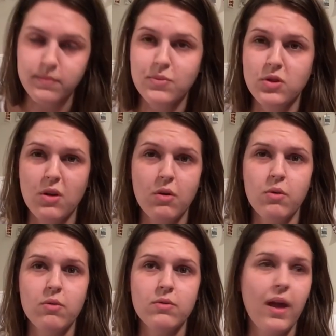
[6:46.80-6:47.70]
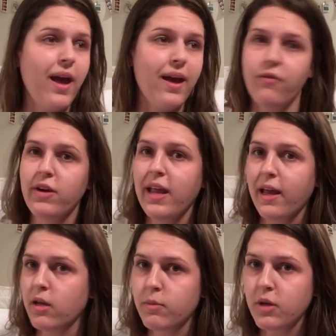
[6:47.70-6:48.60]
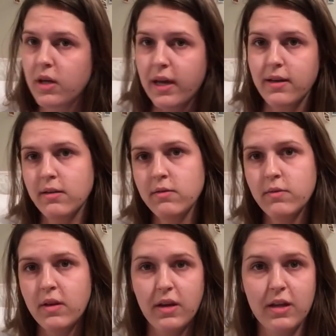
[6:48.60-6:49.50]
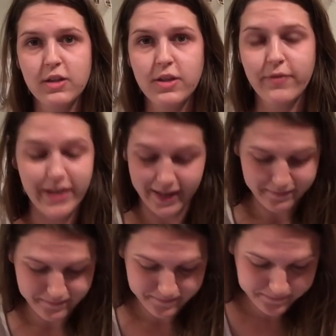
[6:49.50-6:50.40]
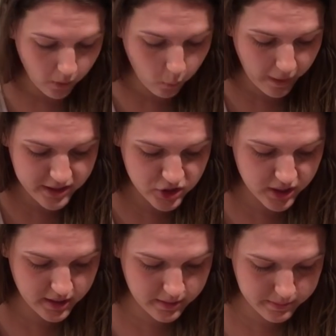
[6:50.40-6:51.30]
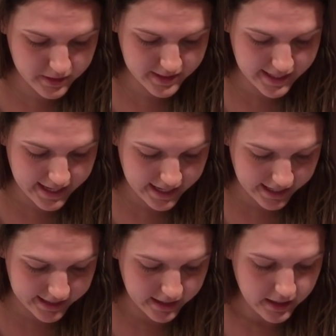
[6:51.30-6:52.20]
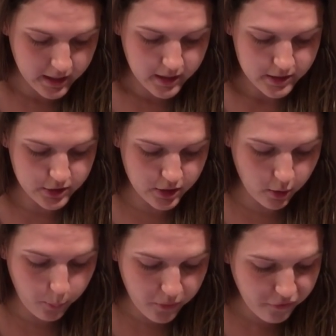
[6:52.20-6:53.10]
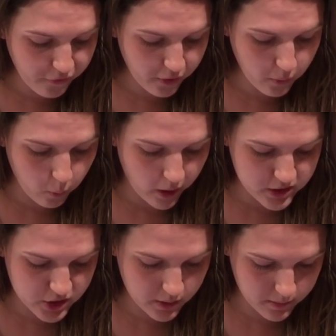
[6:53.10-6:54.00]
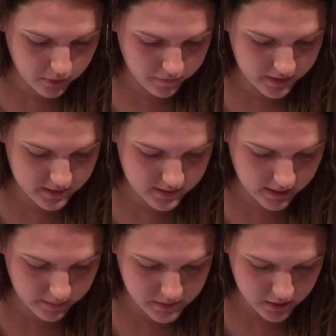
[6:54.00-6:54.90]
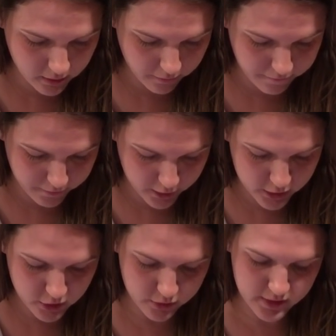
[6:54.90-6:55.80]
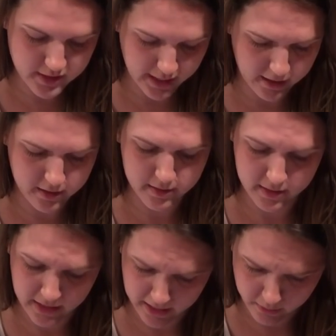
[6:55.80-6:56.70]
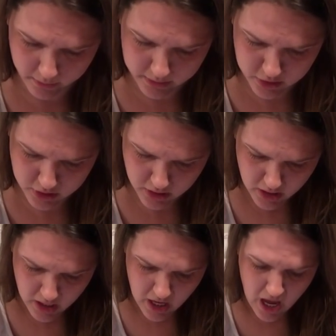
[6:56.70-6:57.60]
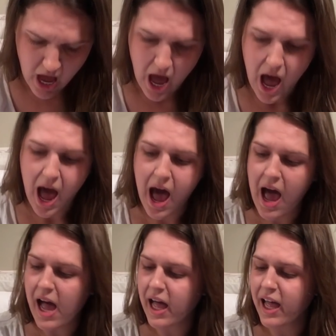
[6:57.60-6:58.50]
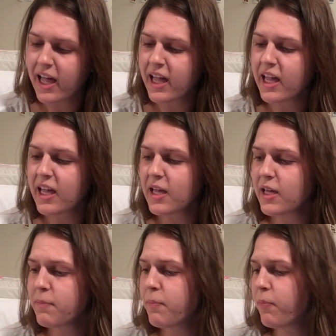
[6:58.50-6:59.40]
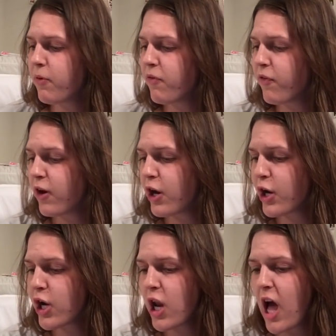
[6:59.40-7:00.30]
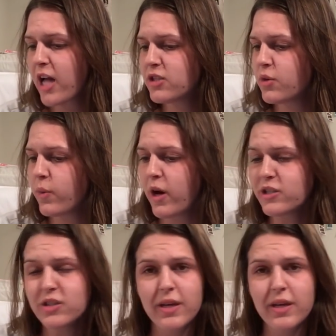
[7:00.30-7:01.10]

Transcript: So, yeah, every day I communicate in English every day. Question number 9. Do you prefer watching movies dubbed in your first or second language? I prefer not to watch